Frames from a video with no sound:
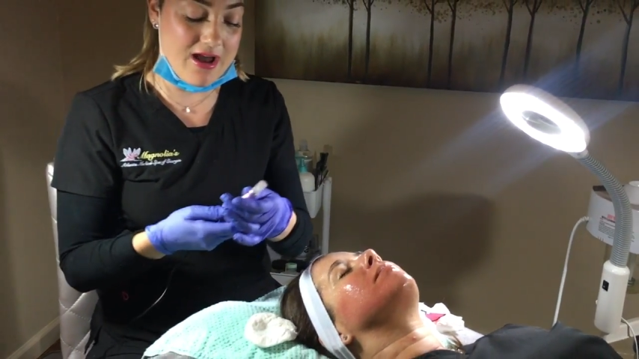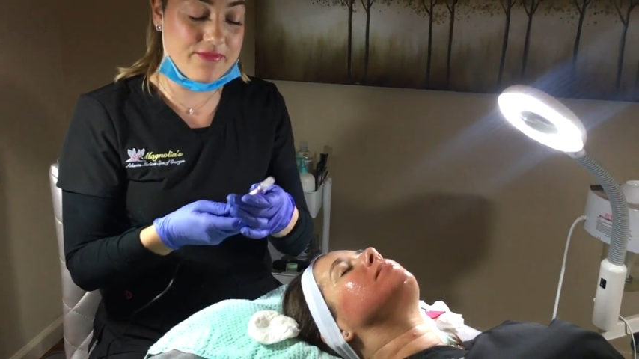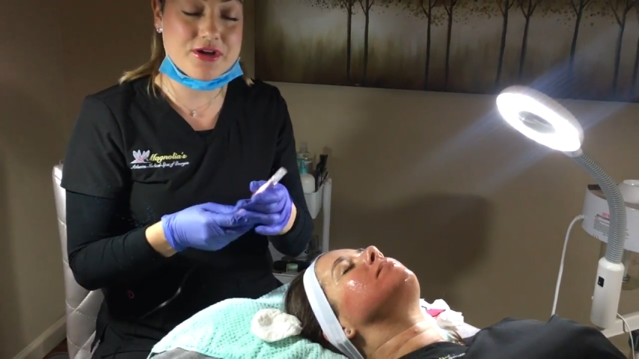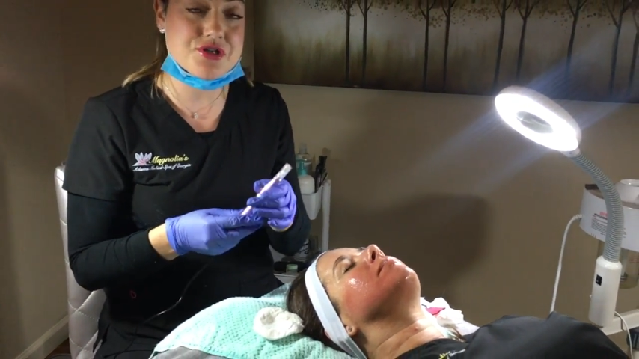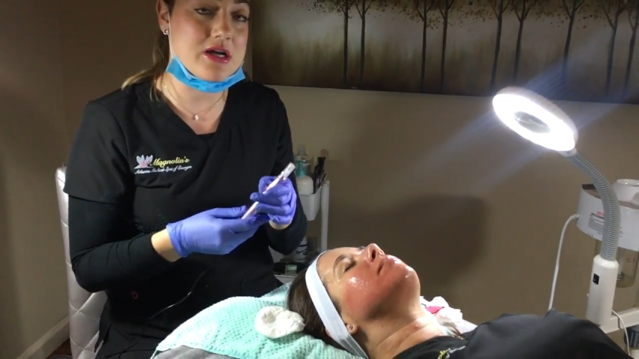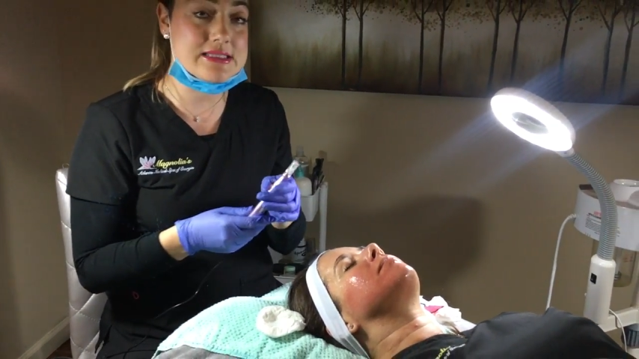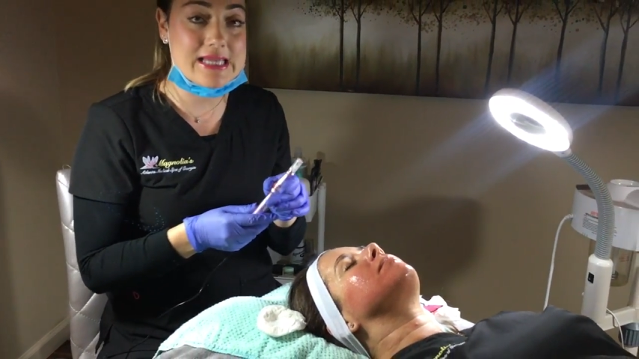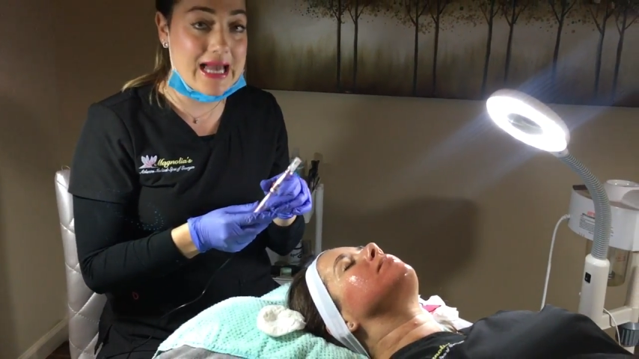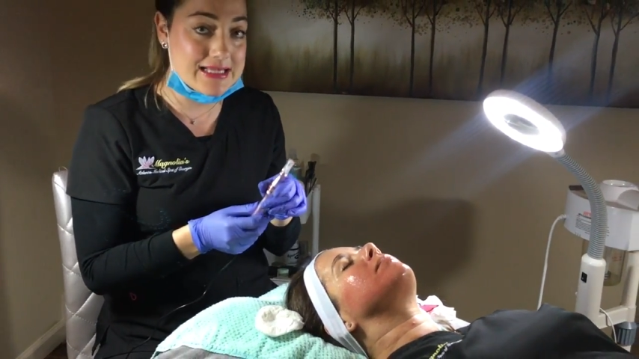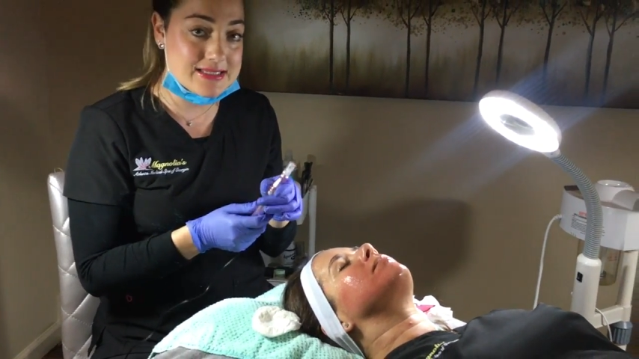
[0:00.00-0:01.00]
of alpha
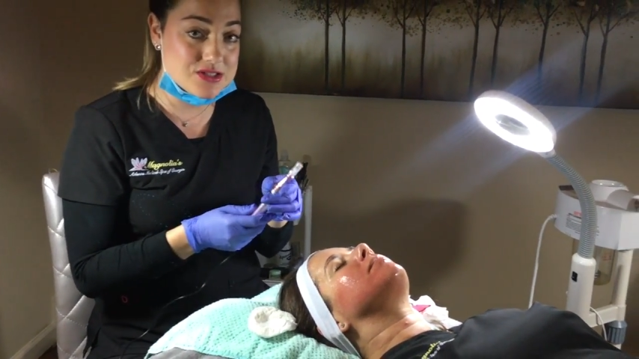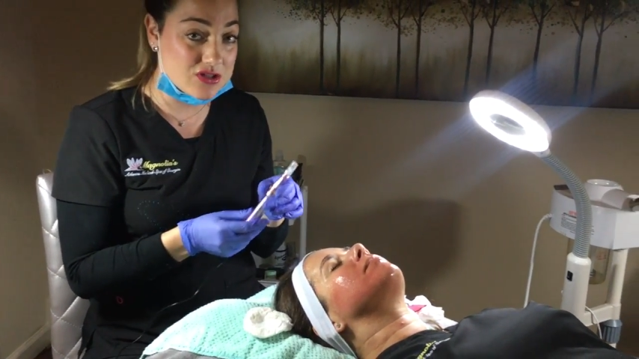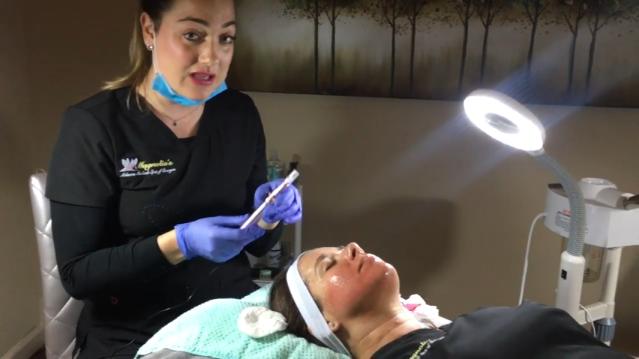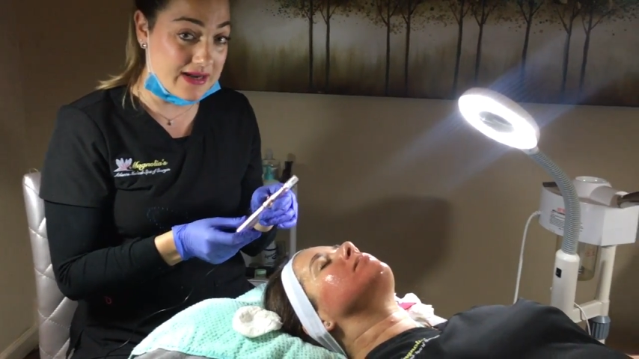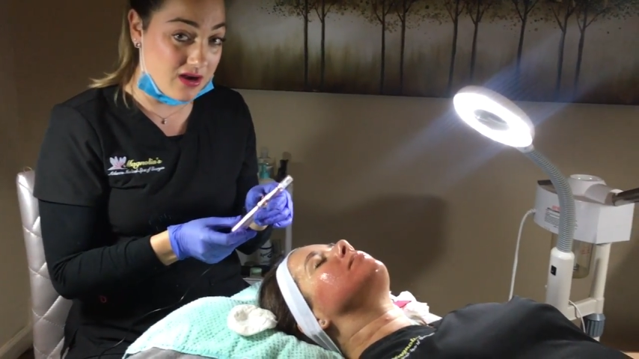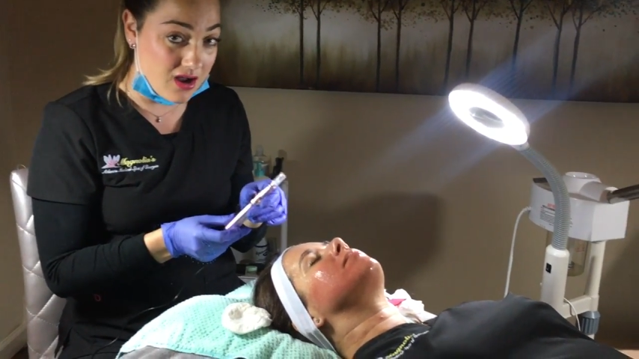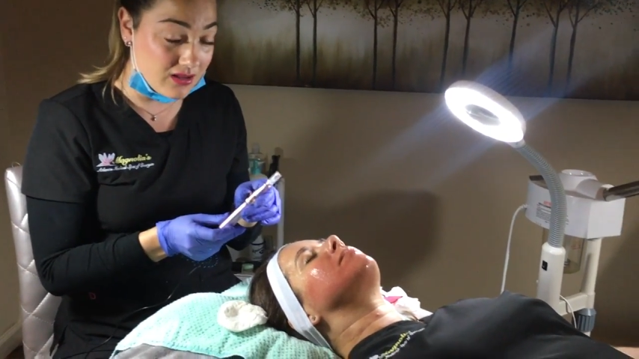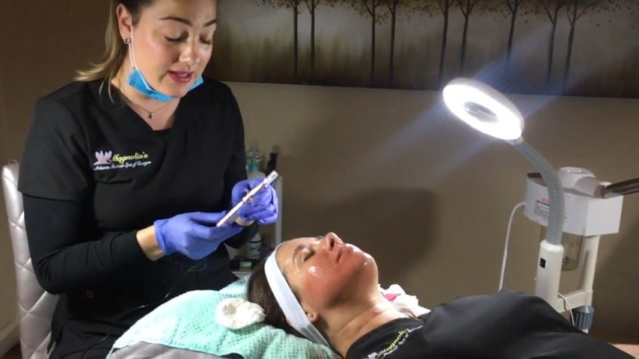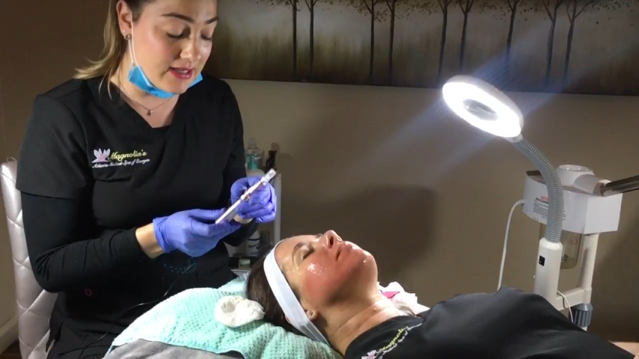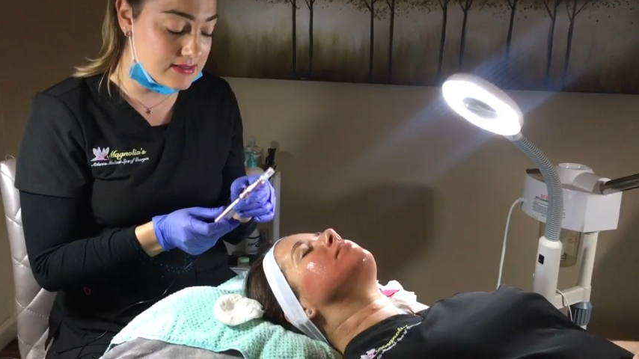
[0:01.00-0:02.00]
hydroxy acids or
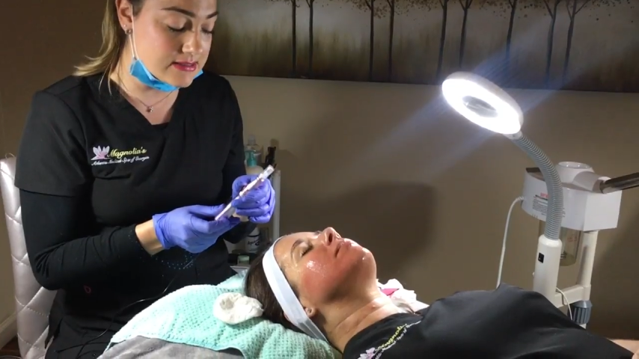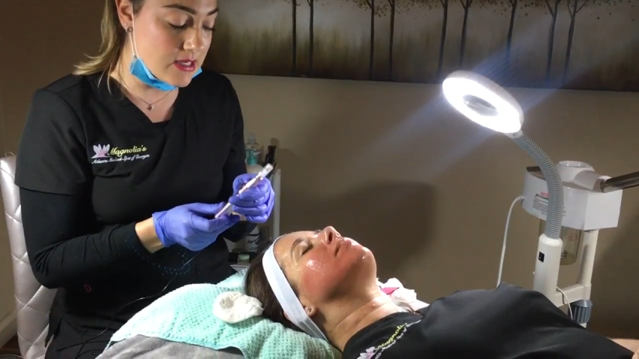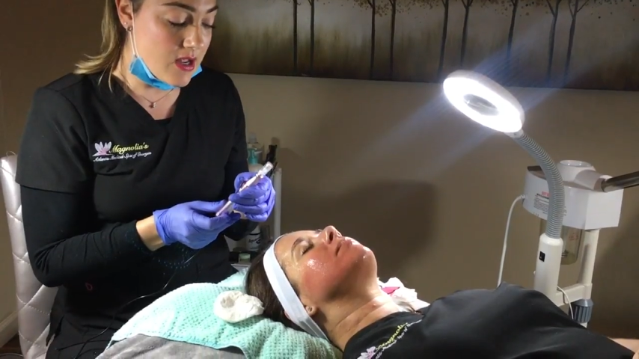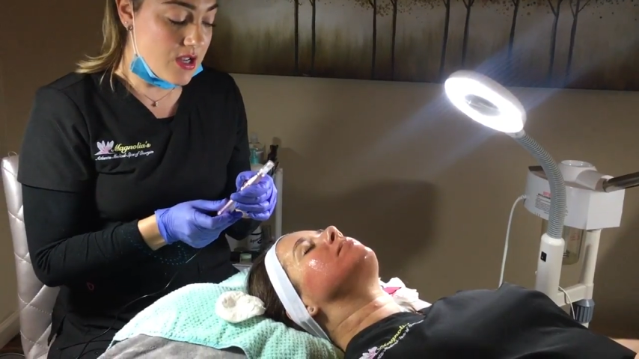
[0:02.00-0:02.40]
glycolics.